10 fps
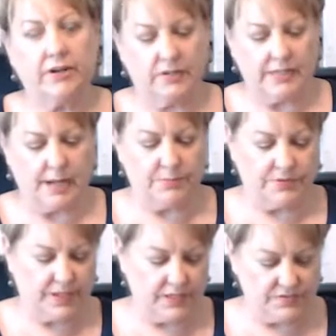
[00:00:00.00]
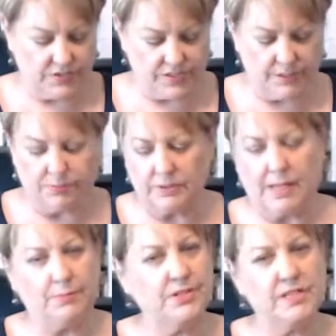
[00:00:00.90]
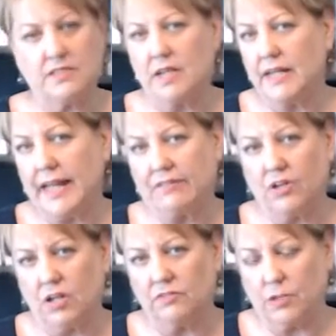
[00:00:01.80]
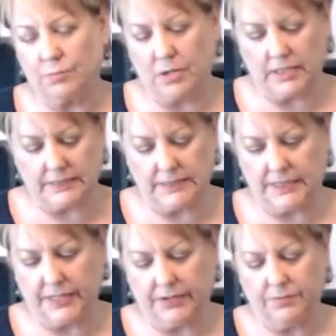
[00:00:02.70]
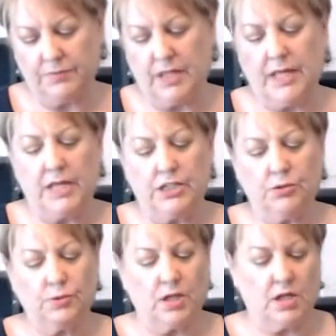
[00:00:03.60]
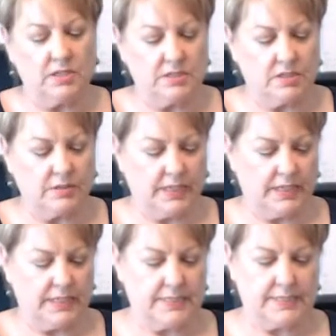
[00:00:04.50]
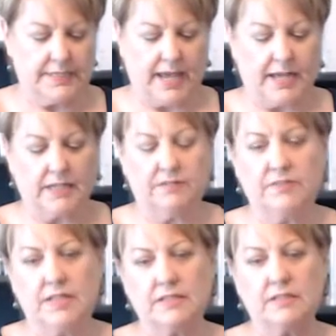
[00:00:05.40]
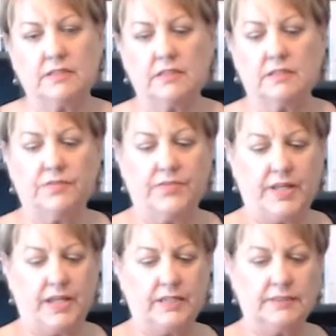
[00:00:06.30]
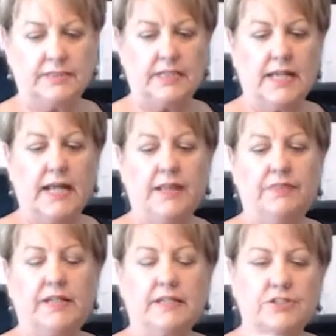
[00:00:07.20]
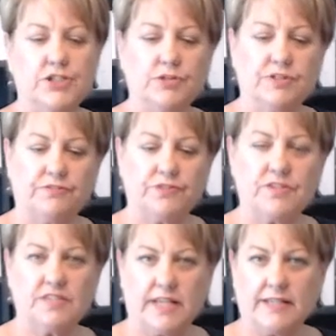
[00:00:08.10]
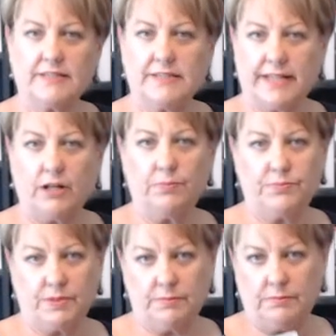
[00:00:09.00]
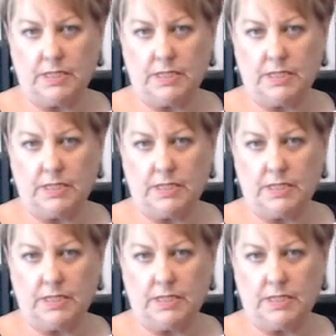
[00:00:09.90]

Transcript: and glamour things, very simple glamour. It does not have all of our products in there. You will also get a stack of these little things that show different sets to help them